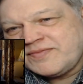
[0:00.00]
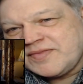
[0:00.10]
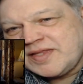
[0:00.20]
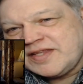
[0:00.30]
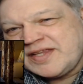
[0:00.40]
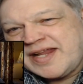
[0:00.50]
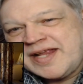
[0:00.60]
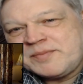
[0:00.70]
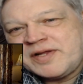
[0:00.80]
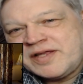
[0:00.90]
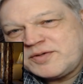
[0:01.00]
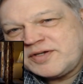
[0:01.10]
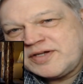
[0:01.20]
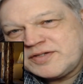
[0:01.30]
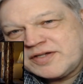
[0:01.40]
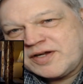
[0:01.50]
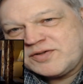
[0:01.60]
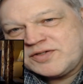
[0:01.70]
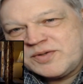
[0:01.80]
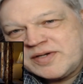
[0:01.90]
Did that happen 100 years ago,
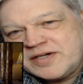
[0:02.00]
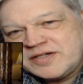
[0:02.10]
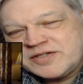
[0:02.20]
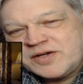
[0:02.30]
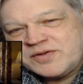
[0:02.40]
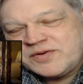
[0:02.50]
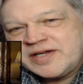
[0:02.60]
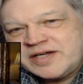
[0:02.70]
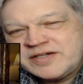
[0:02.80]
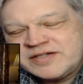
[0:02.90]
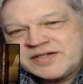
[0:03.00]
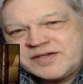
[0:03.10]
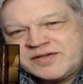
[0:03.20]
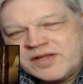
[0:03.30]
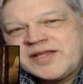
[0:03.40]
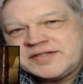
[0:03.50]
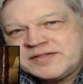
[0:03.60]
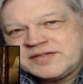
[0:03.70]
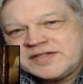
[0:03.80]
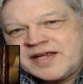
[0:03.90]
200 years ago, 300 years ago? No, that's
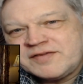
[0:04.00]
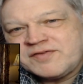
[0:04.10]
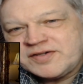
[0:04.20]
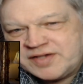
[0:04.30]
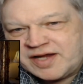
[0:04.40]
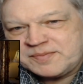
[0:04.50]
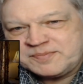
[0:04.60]
a sign of our time.